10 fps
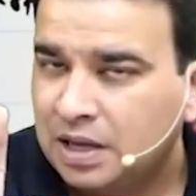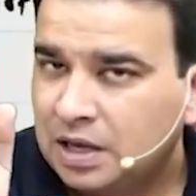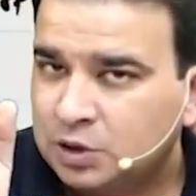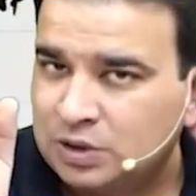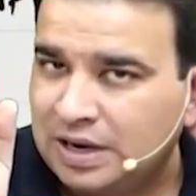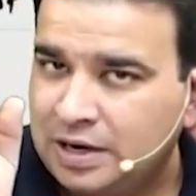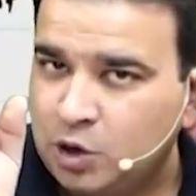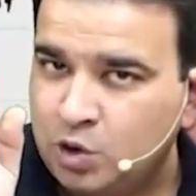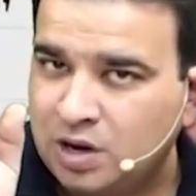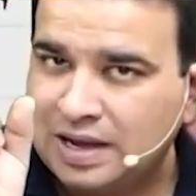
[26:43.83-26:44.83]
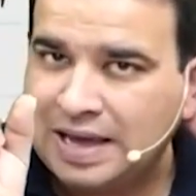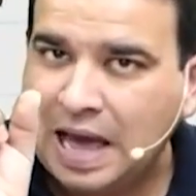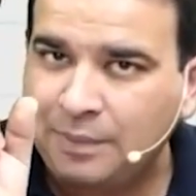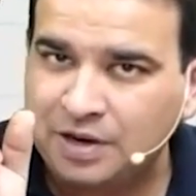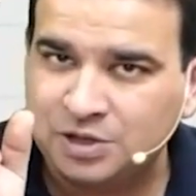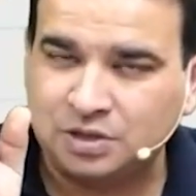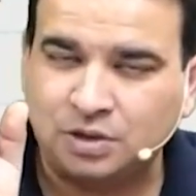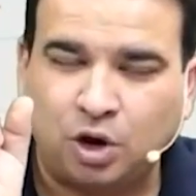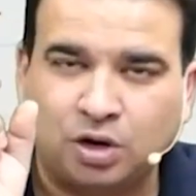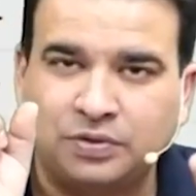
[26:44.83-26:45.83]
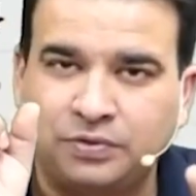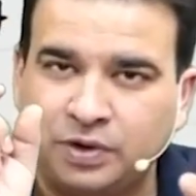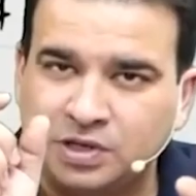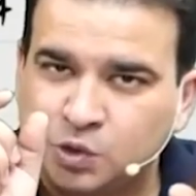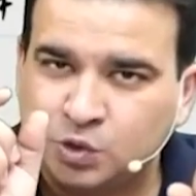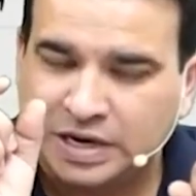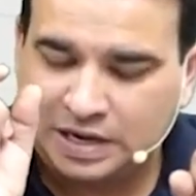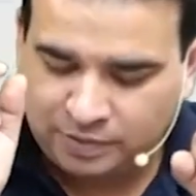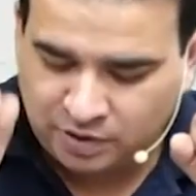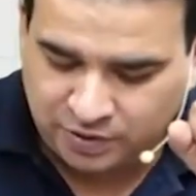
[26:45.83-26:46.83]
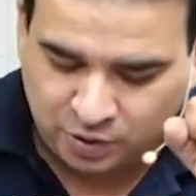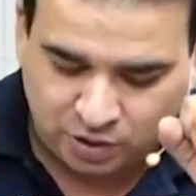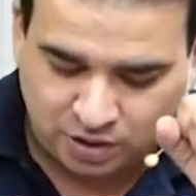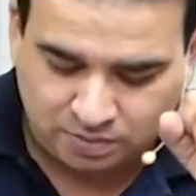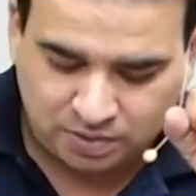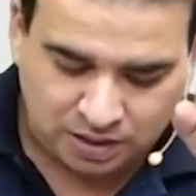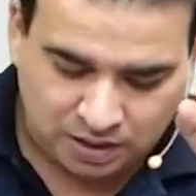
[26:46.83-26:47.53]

So that duodenal cap region, or the first 2 centimeter of duodenum,